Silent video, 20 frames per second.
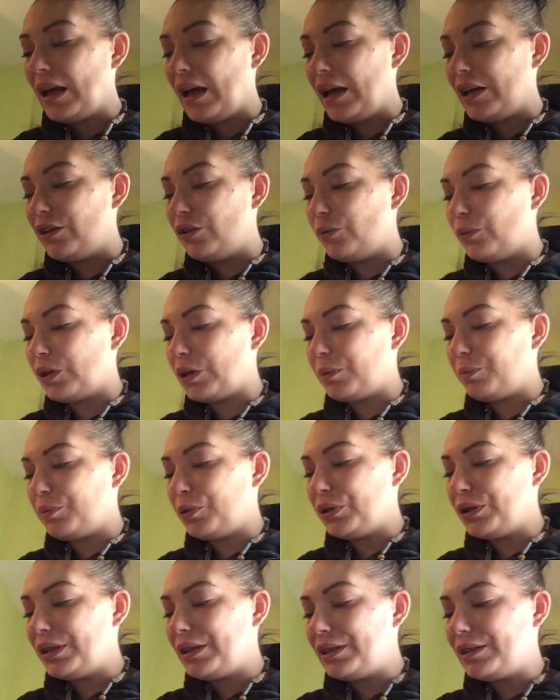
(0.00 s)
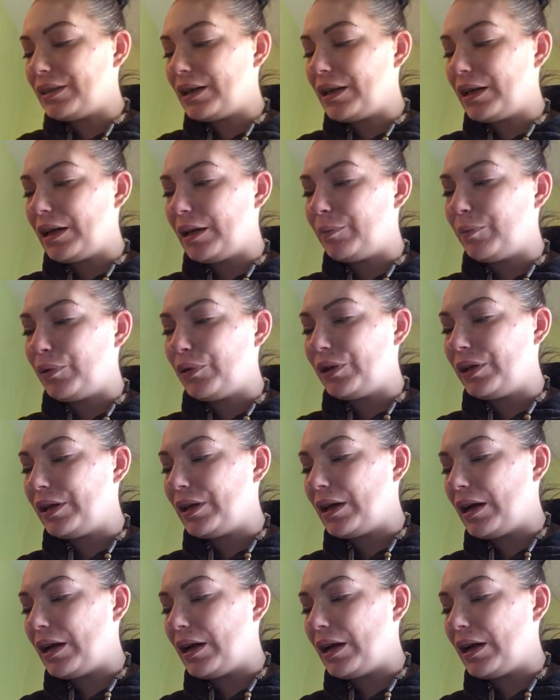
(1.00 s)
And you want to put this on. I put it